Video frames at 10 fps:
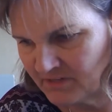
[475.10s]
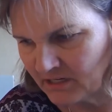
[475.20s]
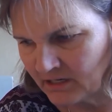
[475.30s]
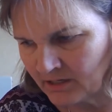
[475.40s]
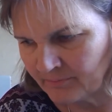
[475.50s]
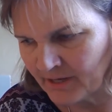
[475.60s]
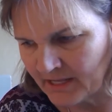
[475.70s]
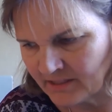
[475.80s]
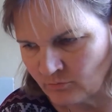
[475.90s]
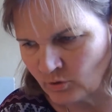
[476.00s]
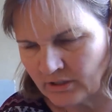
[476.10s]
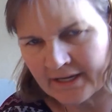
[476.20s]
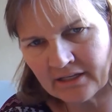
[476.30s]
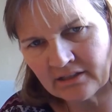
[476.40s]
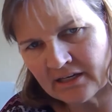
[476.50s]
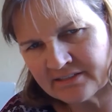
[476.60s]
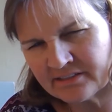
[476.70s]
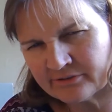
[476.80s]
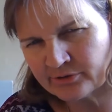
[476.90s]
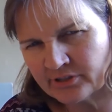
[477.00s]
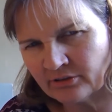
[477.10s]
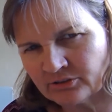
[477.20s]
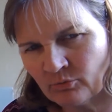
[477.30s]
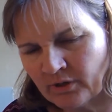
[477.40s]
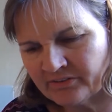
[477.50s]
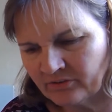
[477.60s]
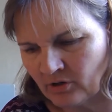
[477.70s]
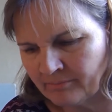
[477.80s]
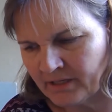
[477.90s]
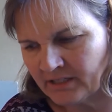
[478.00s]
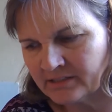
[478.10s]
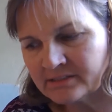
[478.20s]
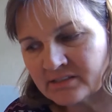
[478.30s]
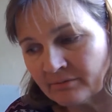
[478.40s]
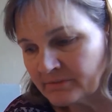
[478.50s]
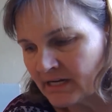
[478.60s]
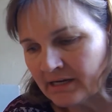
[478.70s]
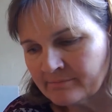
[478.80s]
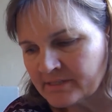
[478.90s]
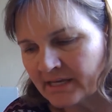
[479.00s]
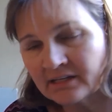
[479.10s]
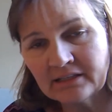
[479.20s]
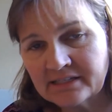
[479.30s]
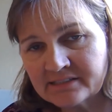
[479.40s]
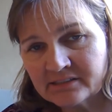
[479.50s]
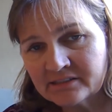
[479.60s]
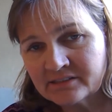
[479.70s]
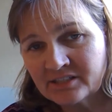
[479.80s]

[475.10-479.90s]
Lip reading: And then we'll analyze these results. What does it all mean? Sometimes analyzing this